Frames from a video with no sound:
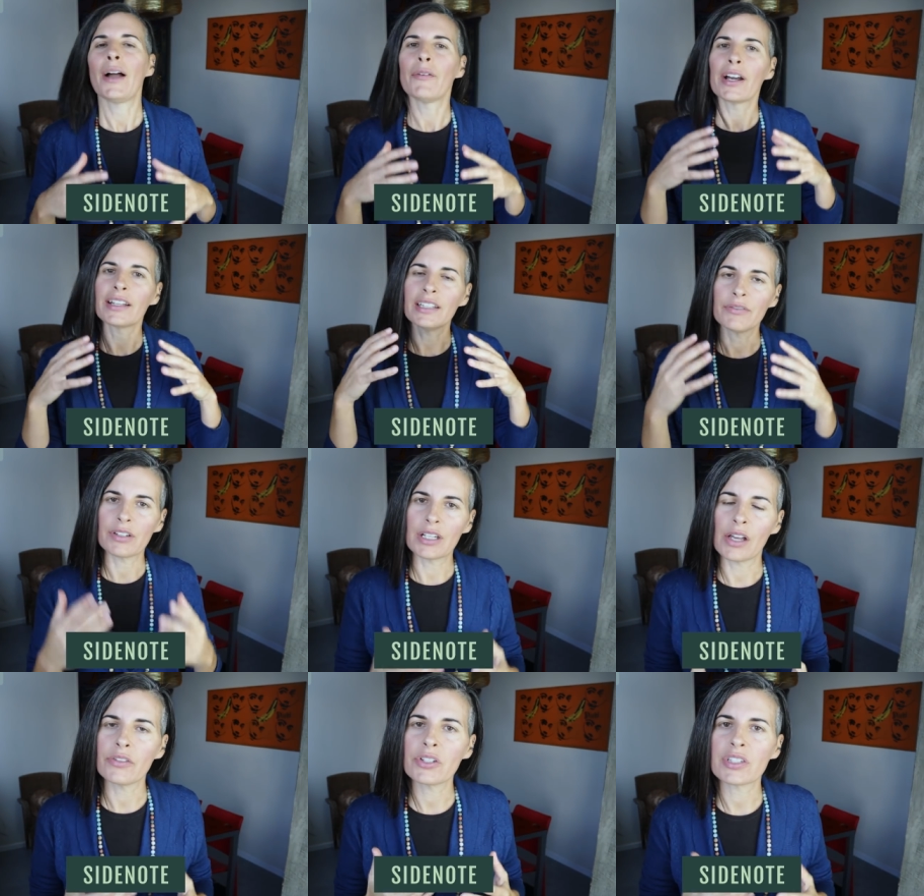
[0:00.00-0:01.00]
I want to leave
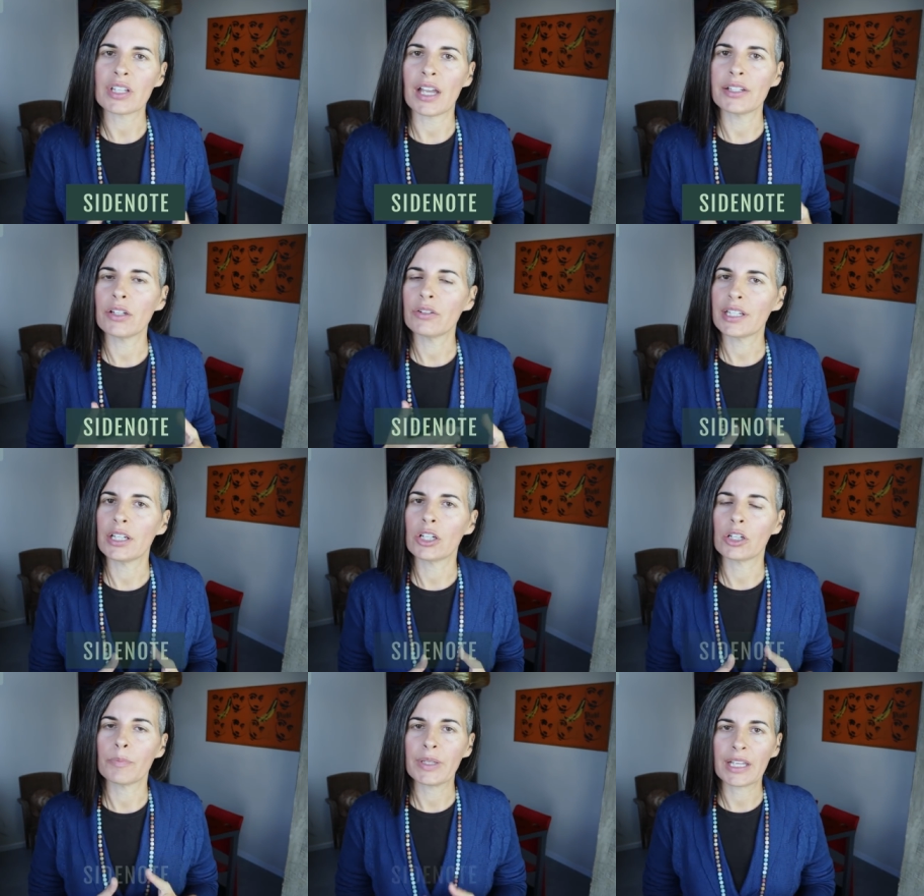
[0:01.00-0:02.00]
another side note
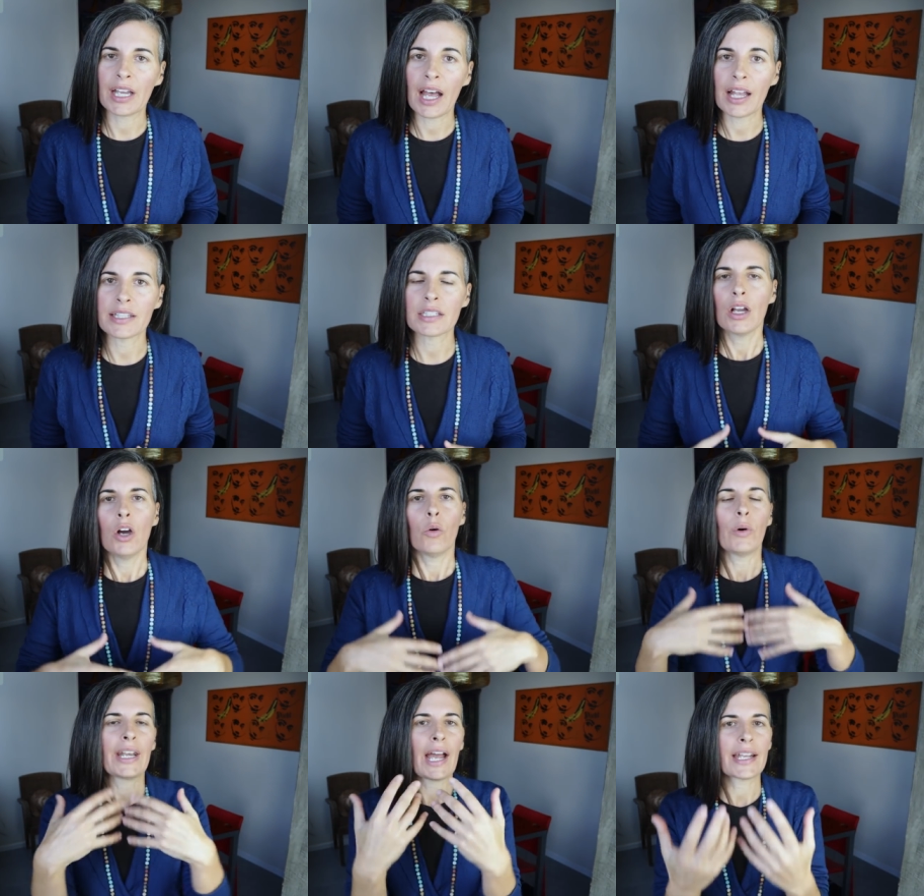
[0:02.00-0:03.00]
here because
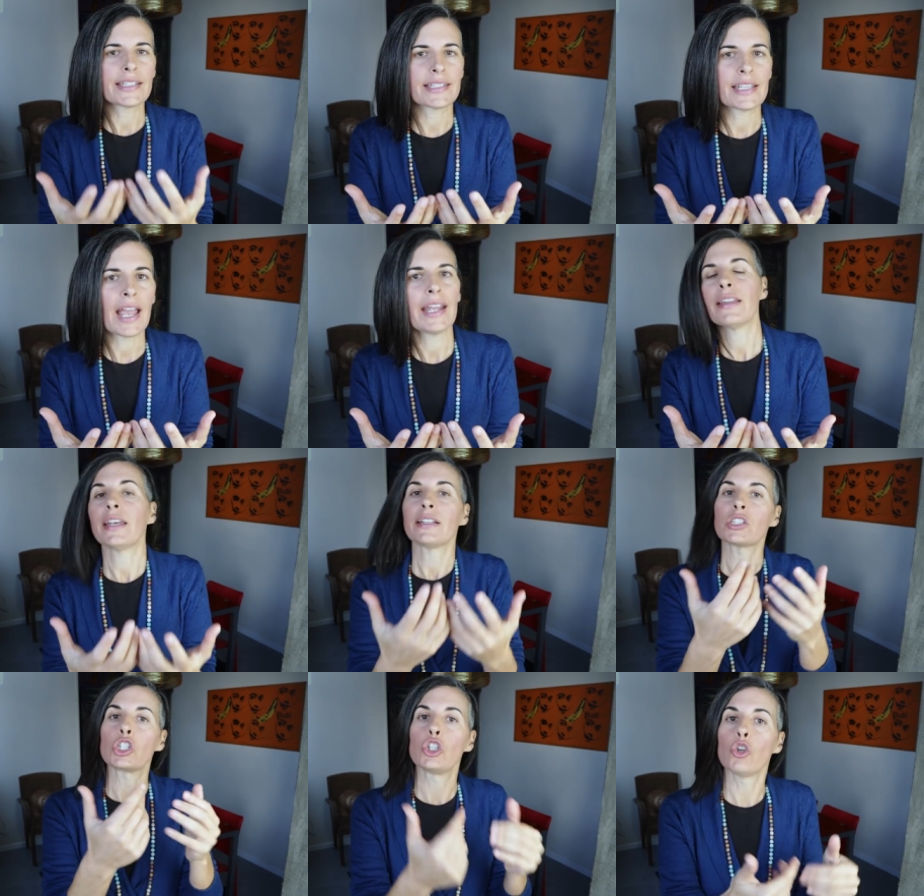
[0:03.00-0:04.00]
when I say that
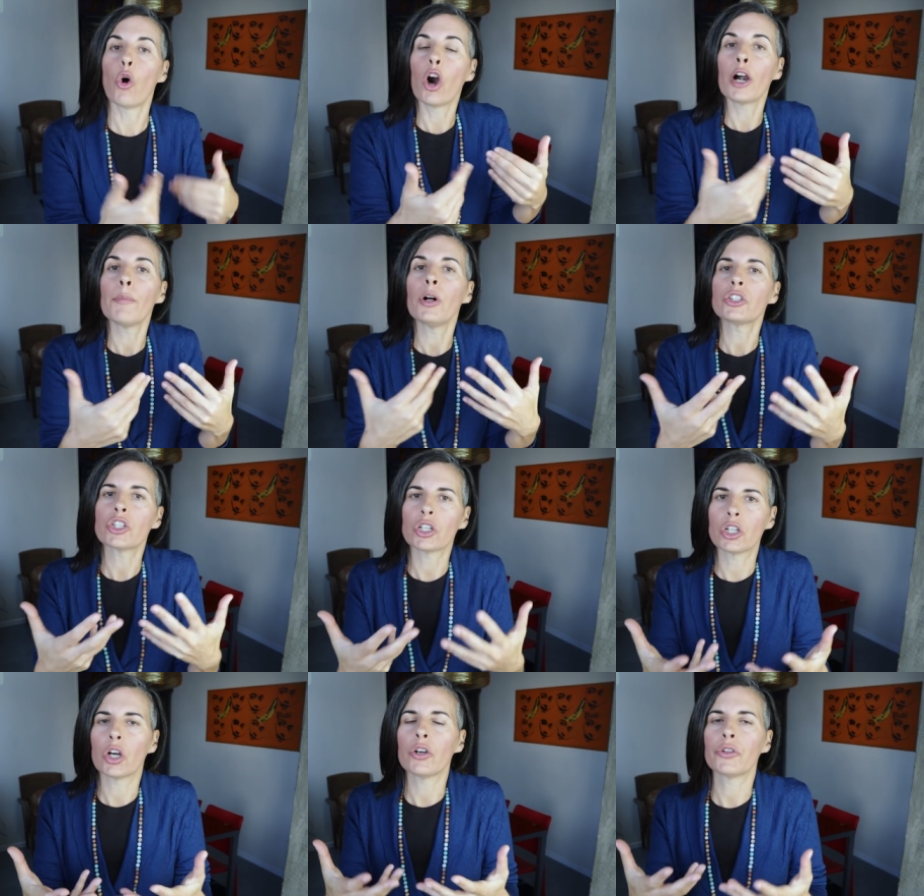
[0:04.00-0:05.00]
it's normal
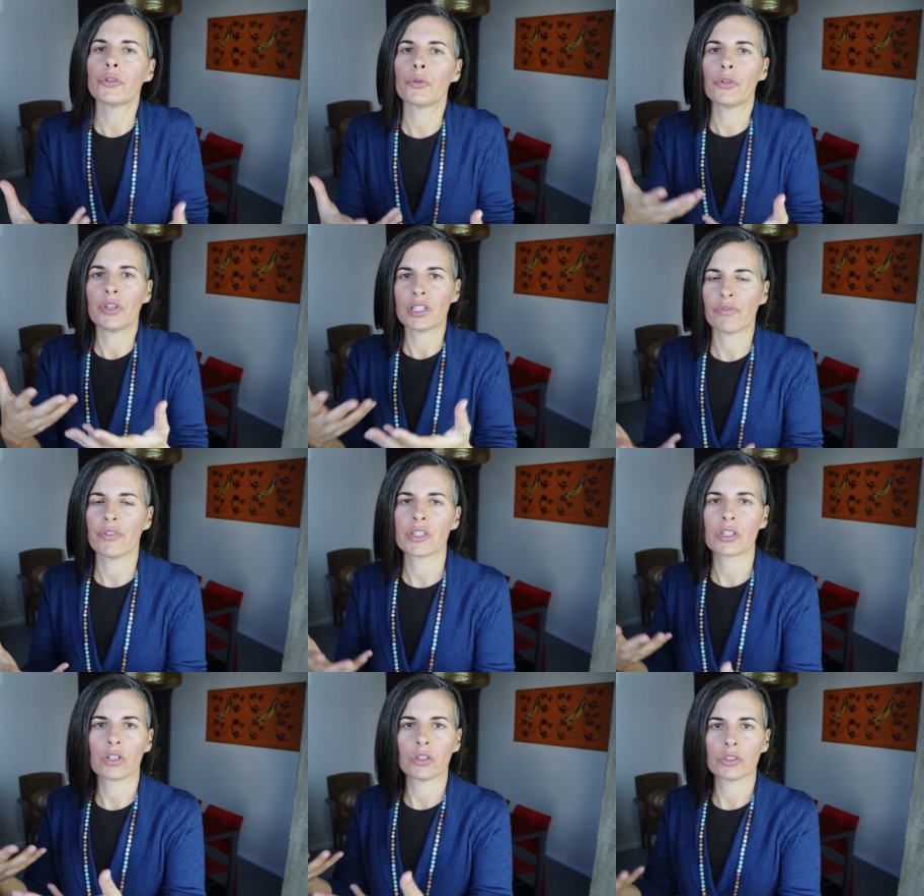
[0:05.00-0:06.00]
to go through these
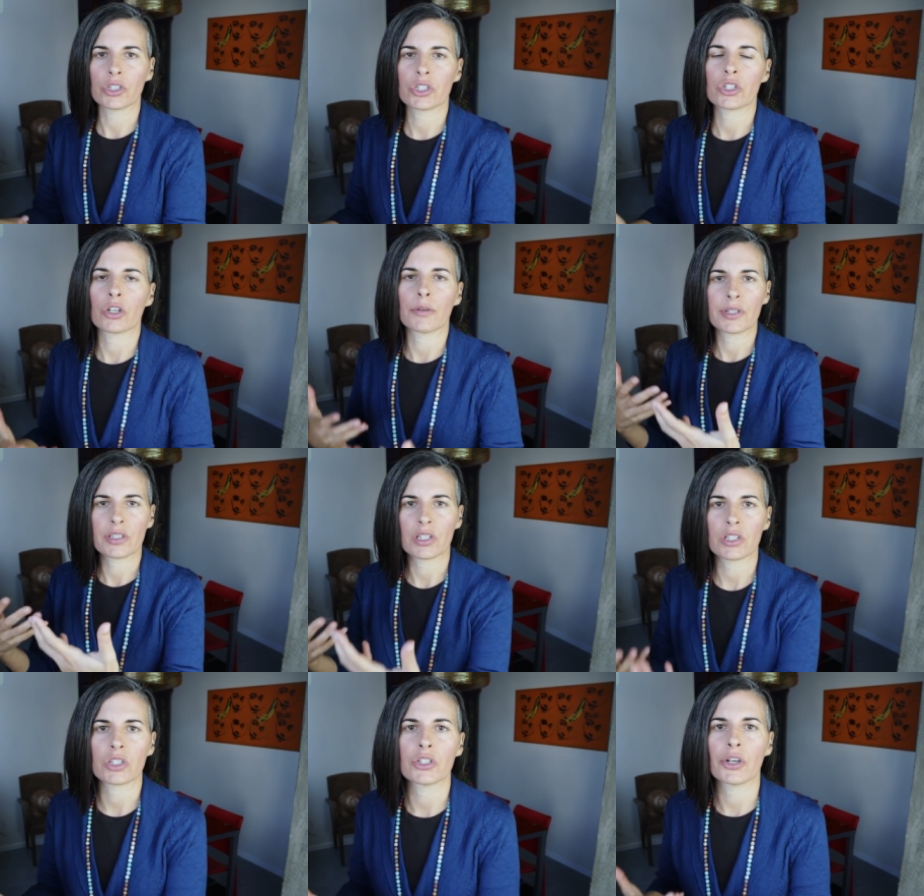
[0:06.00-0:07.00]
physical
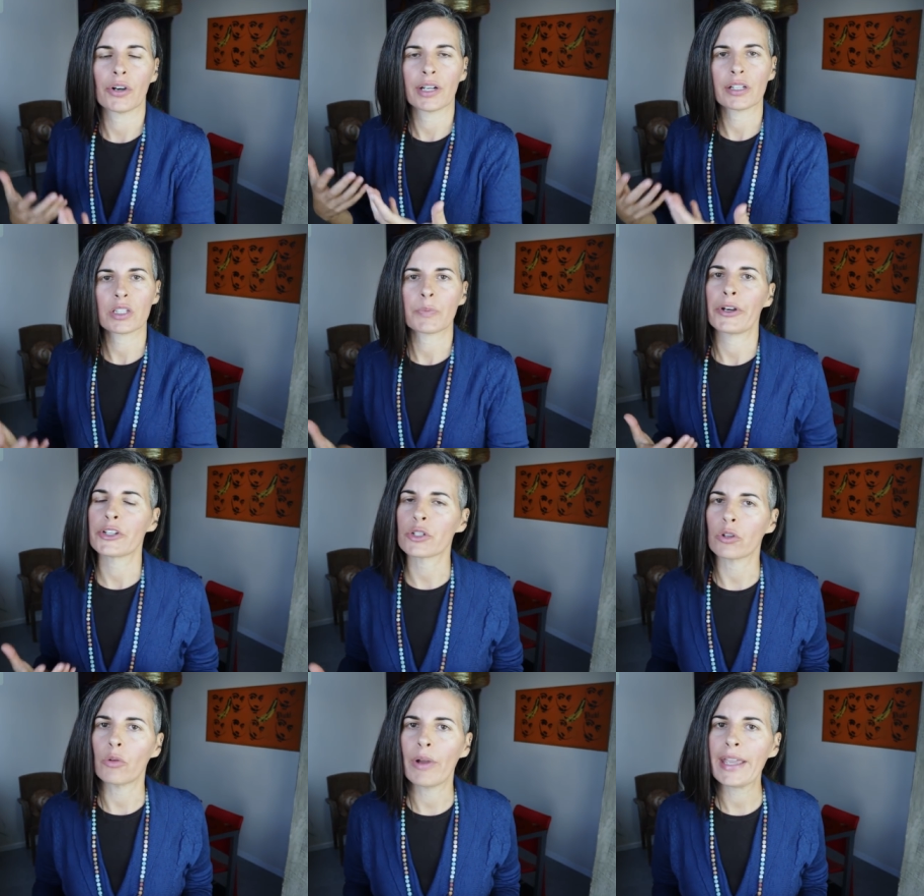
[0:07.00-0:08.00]
disturbances during a
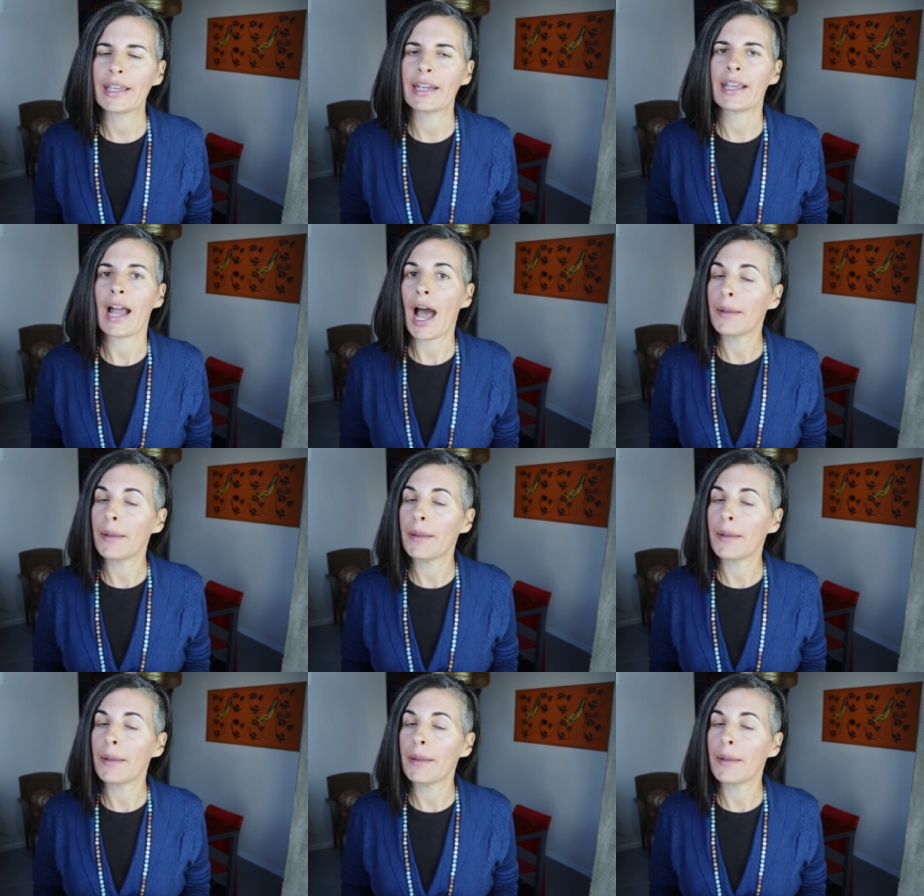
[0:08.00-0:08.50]
spiritual awakening,